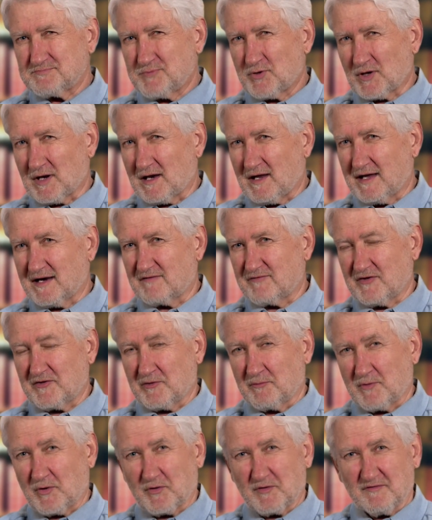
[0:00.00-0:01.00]
put a lot of
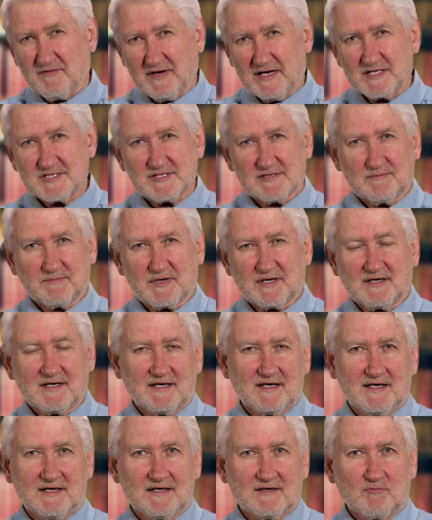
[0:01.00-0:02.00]
other motivation
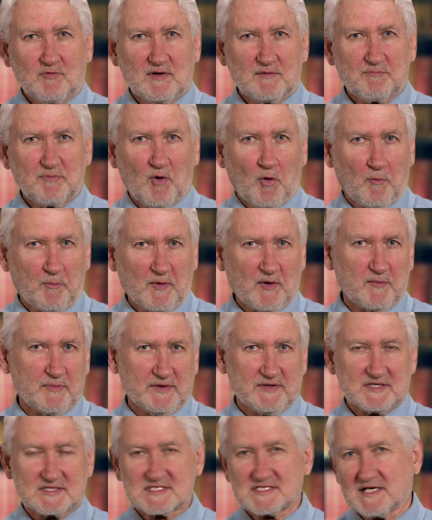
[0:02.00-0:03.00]
behind what Pope
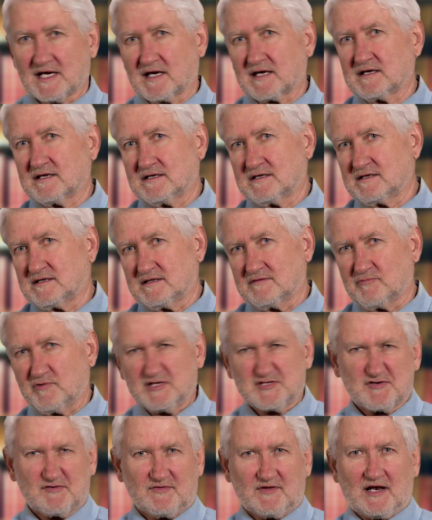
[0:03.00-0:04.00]
Urban II and
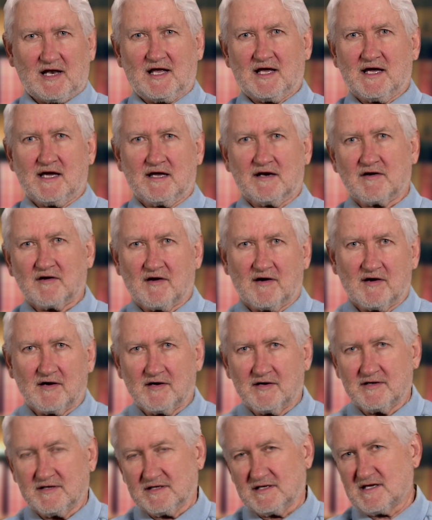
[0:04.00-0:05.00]
Richard the
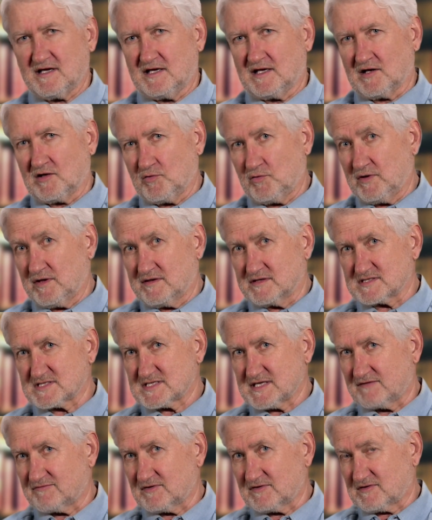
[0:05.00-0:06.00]
Lionheart and King Louis
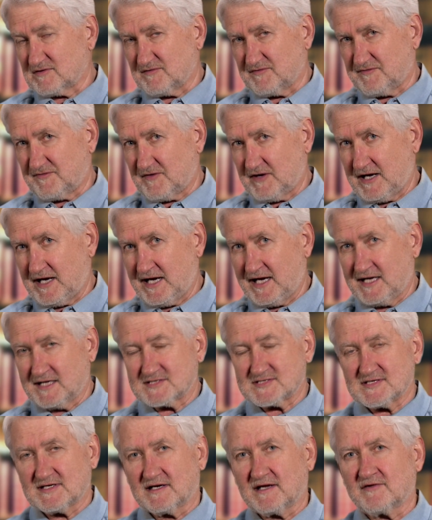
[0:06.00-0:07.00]
VII of
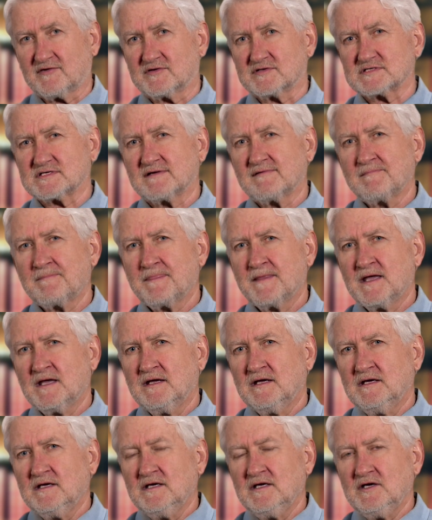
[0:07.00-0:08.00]
France and others
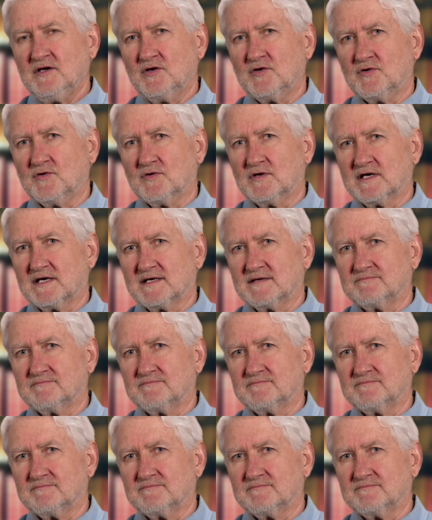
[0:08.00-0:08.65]
who